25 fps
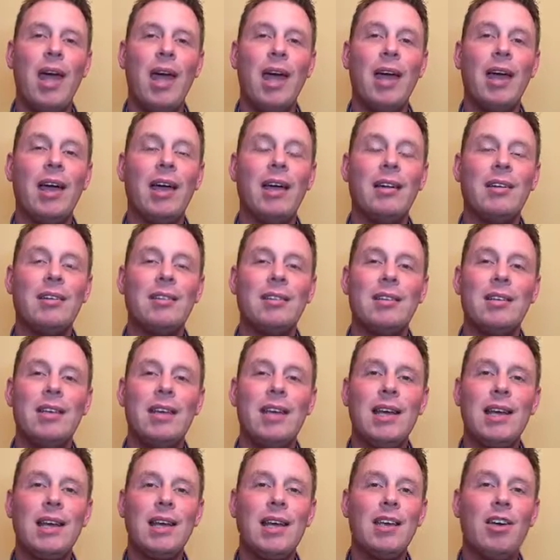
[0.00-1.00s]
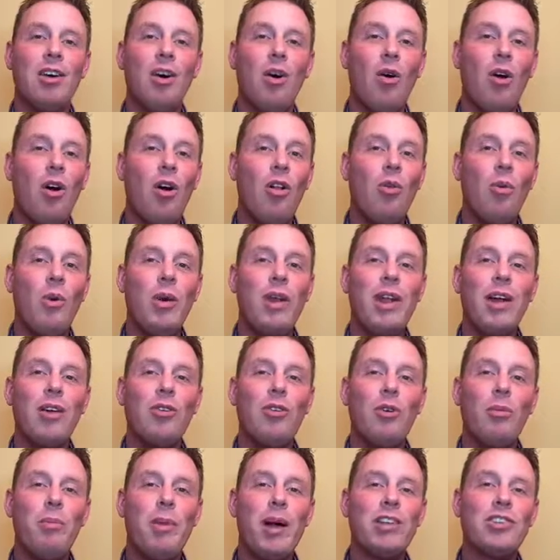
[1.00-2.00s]
And it can go all the way down
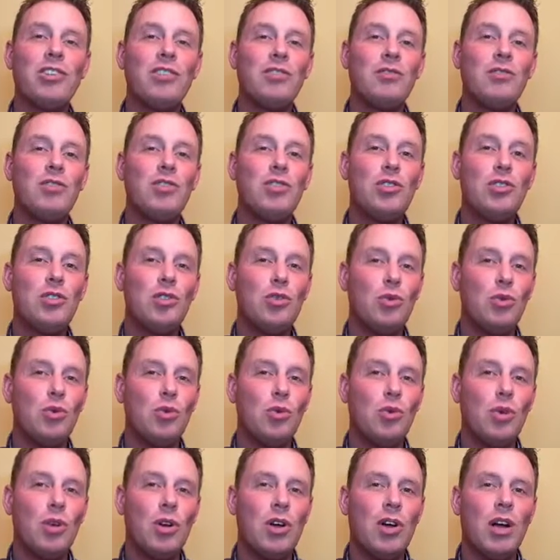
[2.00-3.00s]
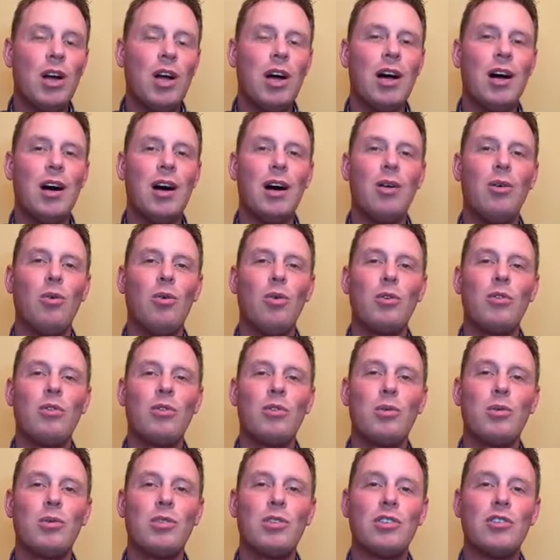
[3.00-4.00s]
to a batch of two.
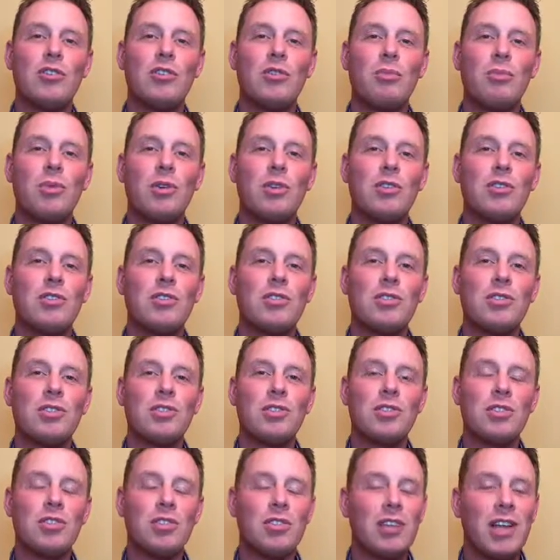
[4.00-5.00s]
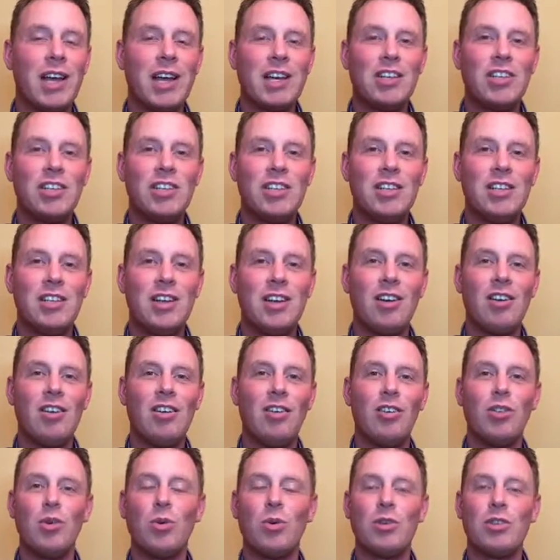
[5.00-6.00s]
Woodford Reserve's personal selection, they
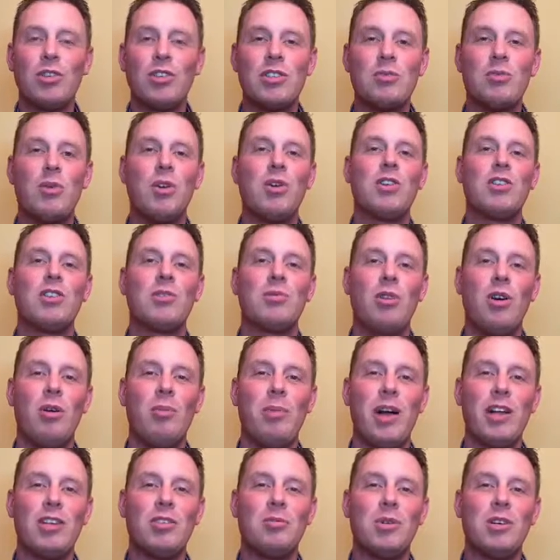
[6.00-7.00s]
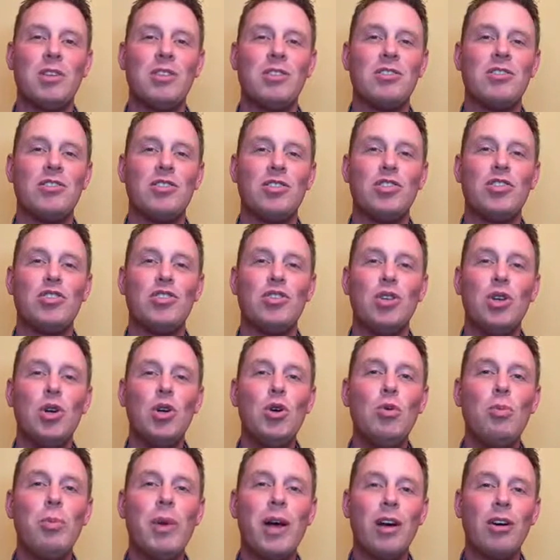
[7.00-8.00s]
call it the world's smallest small batch because it's just
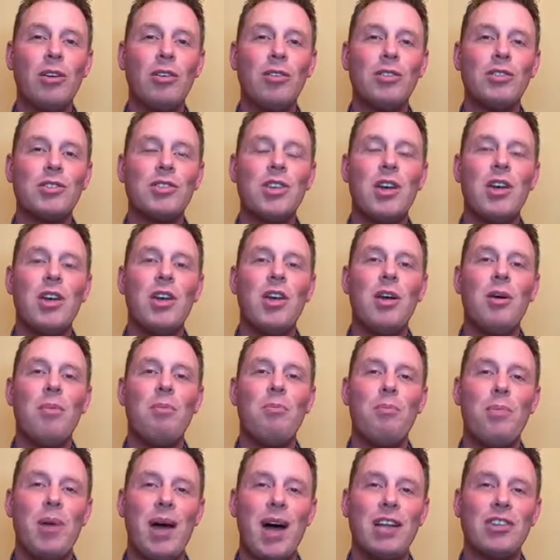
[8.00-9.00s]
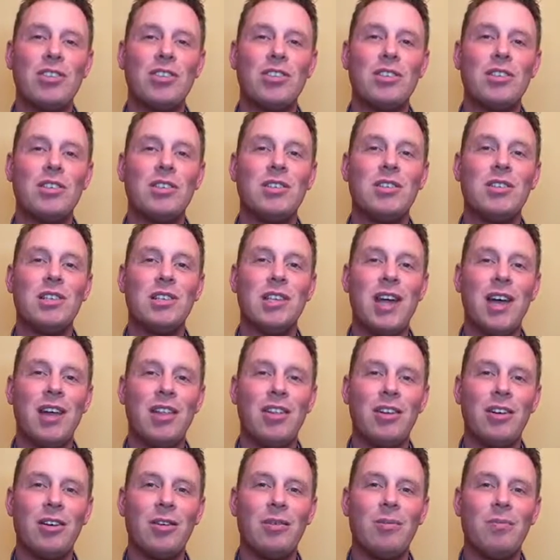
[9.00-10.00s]
two barrels batched
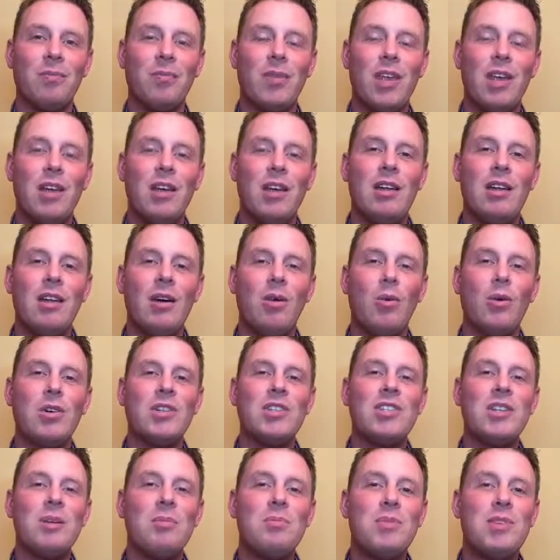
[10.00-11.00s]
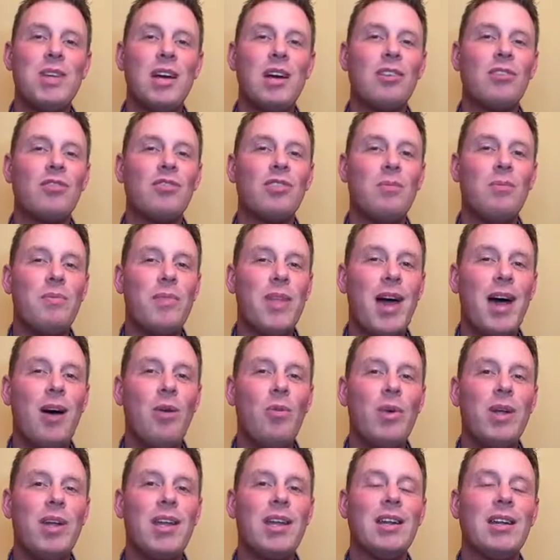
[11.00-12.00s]
together. Now, one step down from
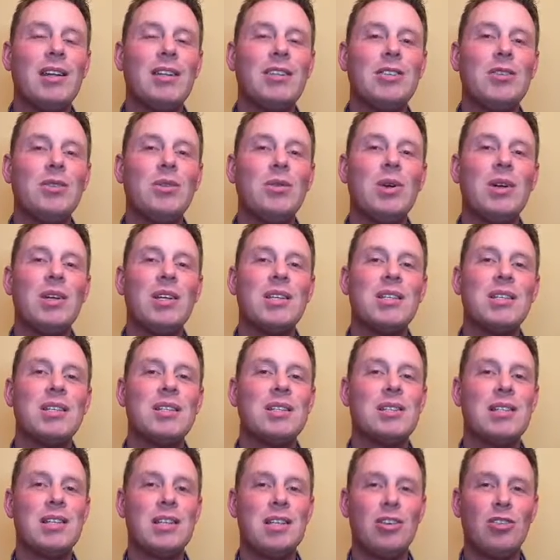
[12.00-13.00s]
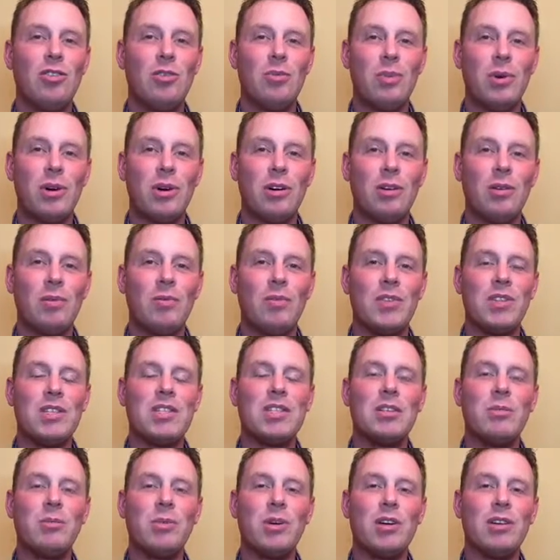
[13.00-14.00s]
that, we get into single barrel. The
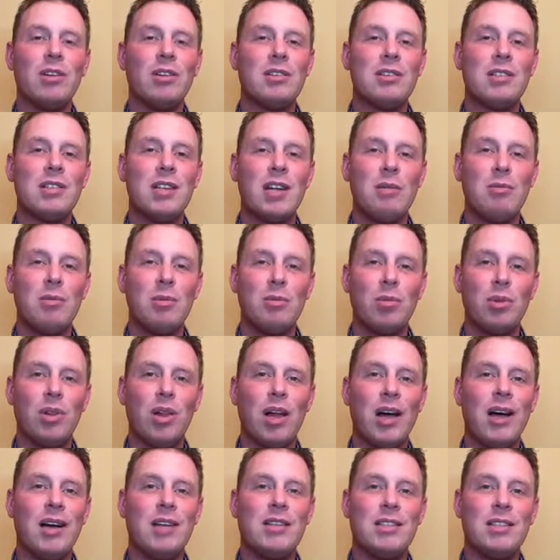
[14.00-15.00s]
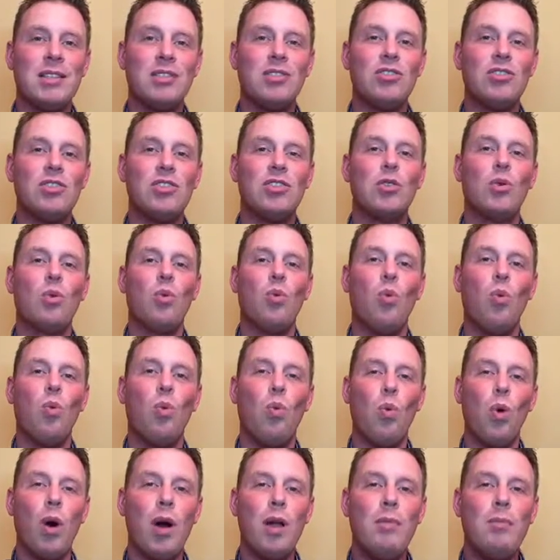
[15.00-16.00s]
single barrel, as the name implies, is just
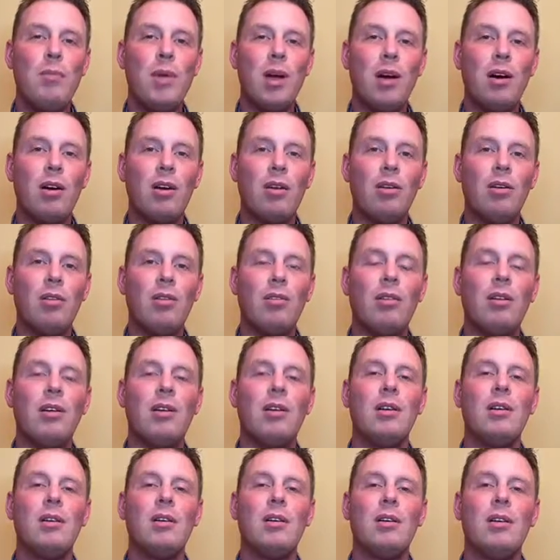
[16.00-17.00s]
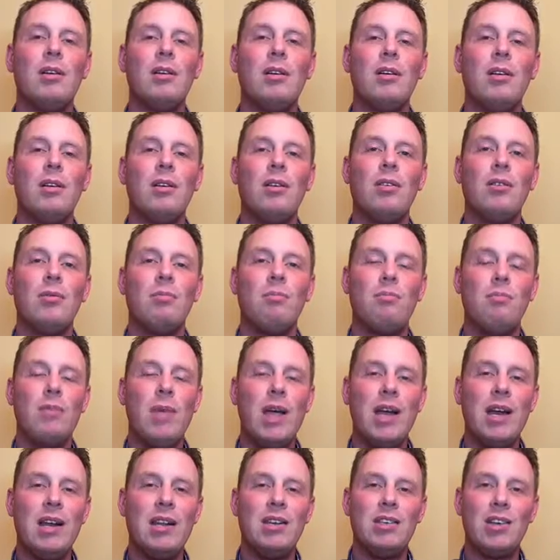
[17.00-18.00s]
one barrel
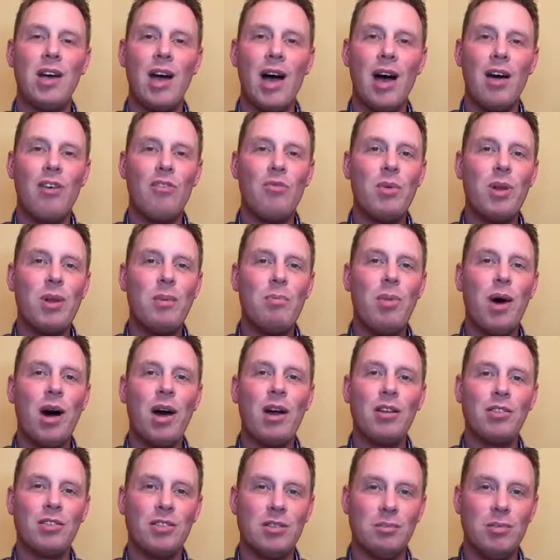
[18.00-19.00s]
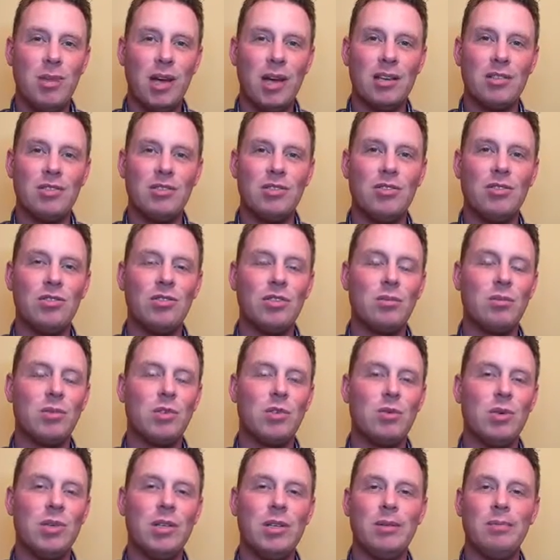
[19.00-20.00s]
made into however many bottles it makes, usually
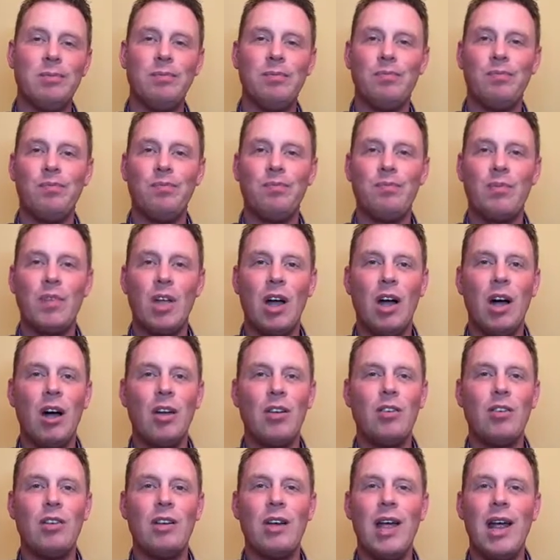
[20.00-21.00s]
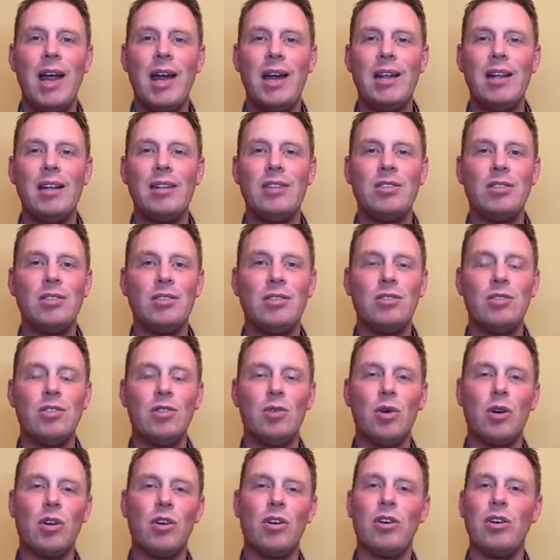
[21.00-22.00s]
between 180 to
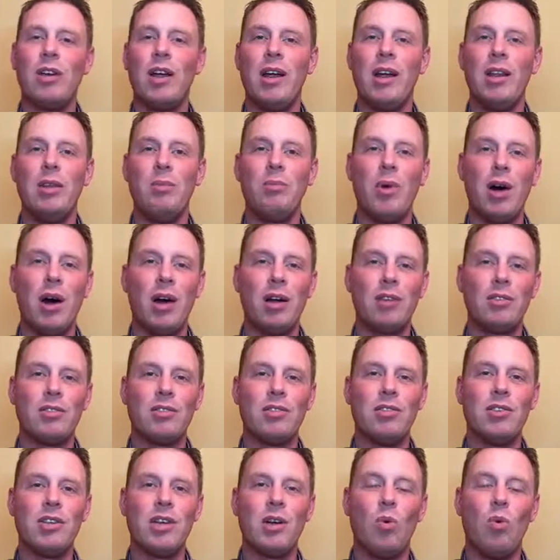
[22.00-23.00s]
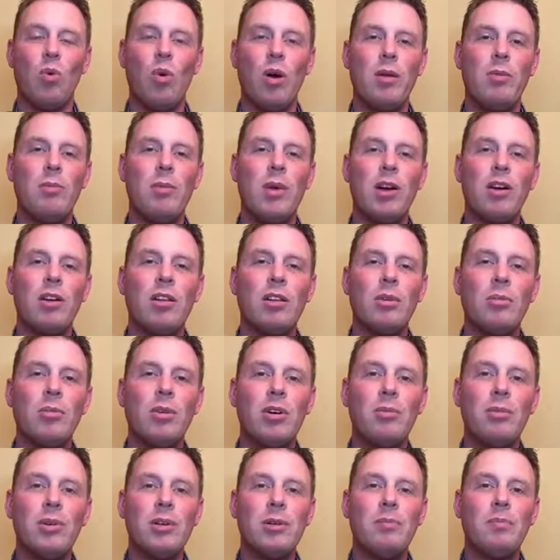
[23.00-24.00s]
280 bottles. So you take one barrel of
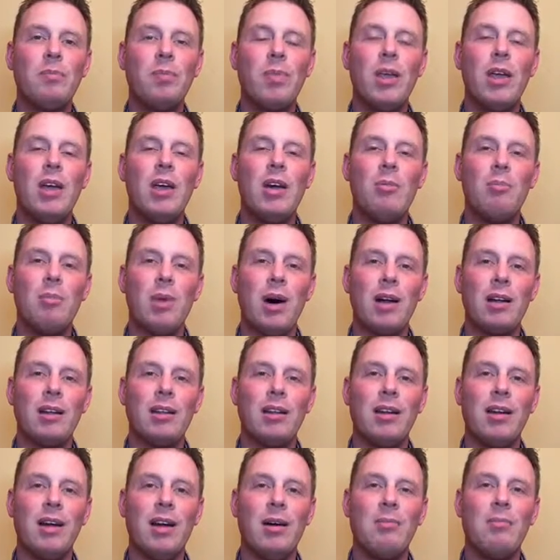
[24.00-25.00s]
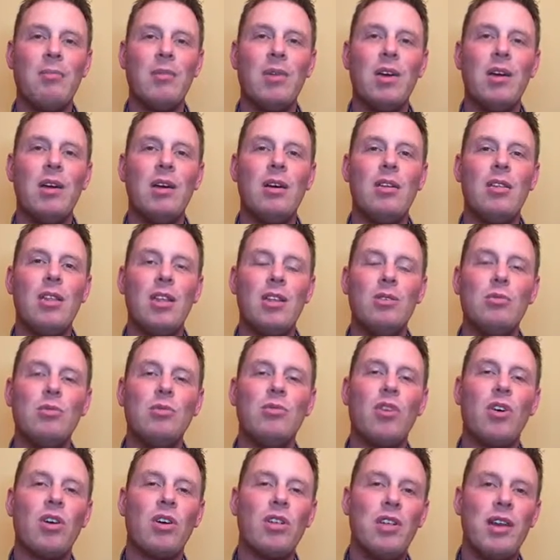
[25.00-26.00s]
bourbon, bottle it up, then you
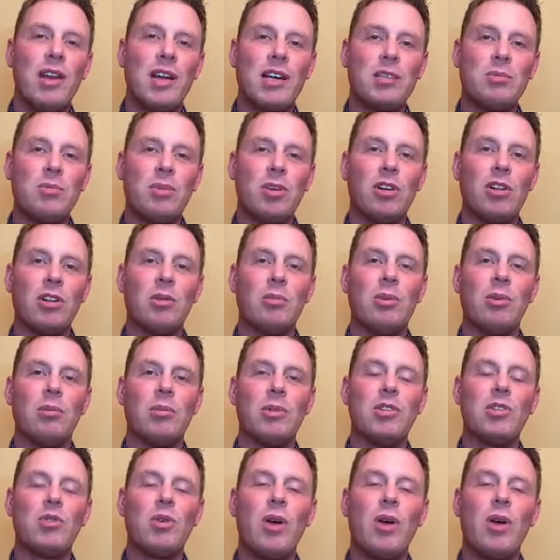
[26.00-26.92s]
move on to the next barrel of bourbon.